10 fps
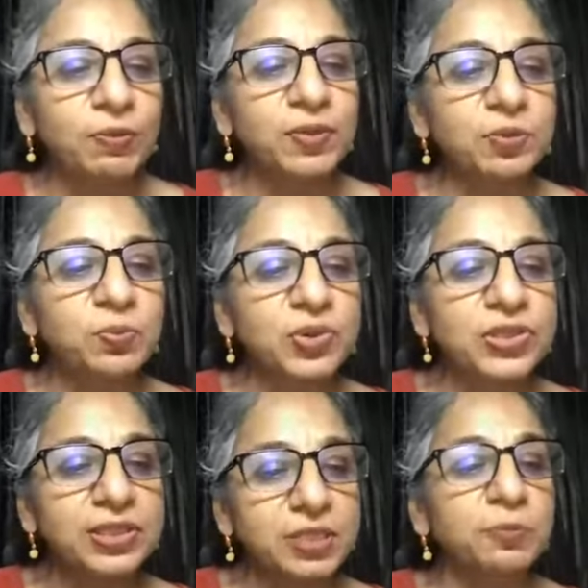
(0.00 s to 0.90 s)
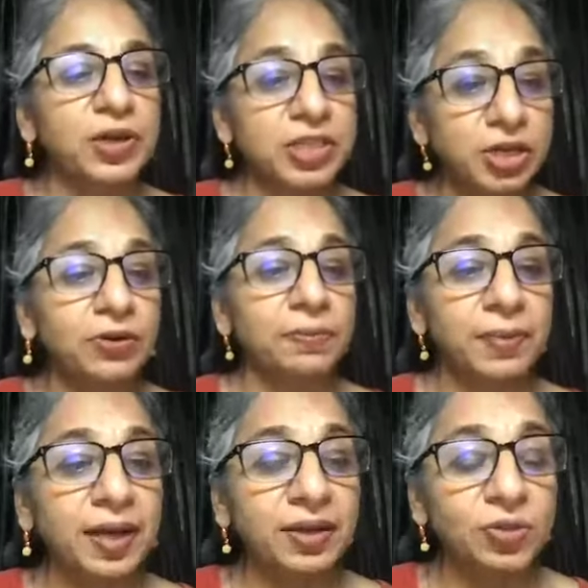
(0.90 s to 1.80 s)
but puts this pressure on
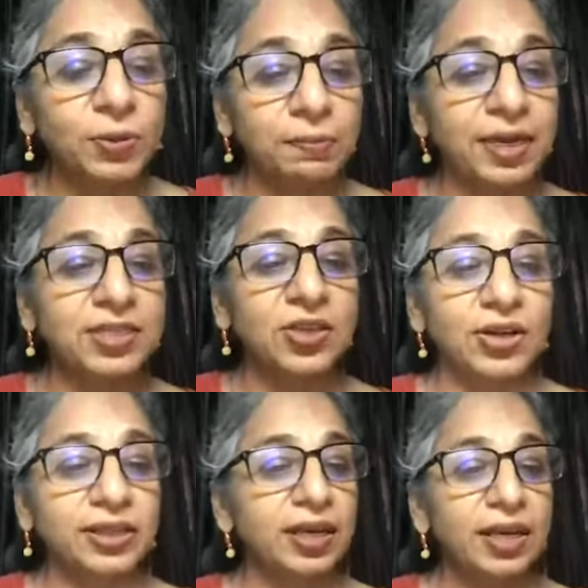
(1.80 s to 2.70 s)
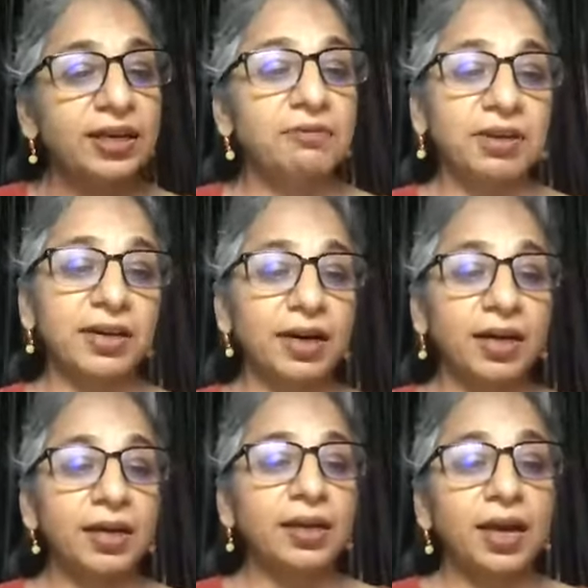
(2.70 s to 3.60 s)
men to be masculine. Never
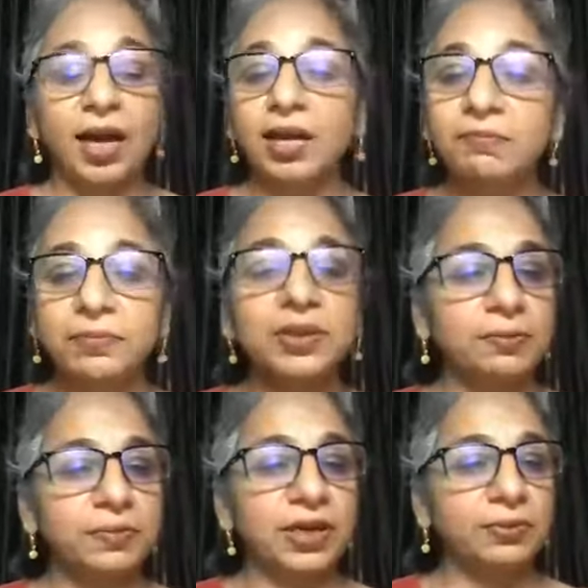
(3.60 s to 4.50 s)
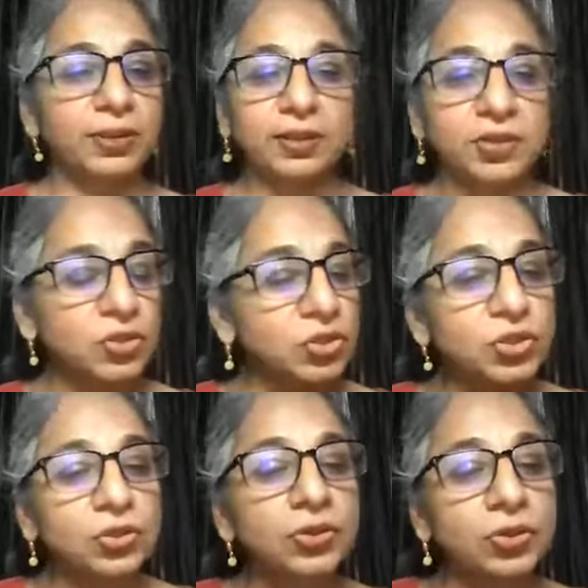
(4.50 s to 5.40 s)
cry and be a breadwinner.
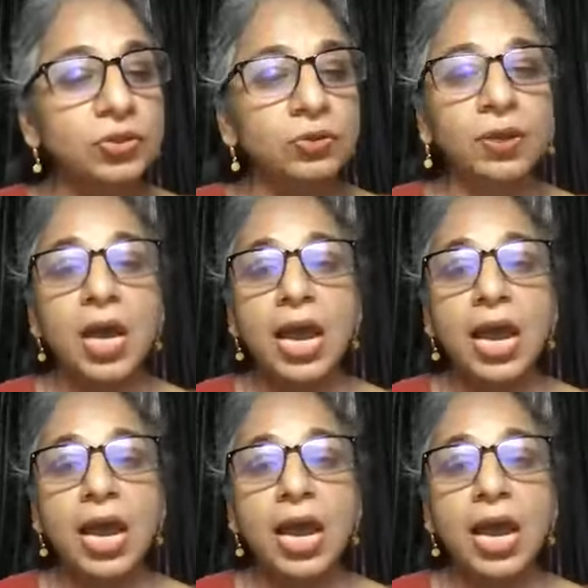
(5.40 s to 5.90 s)
So true.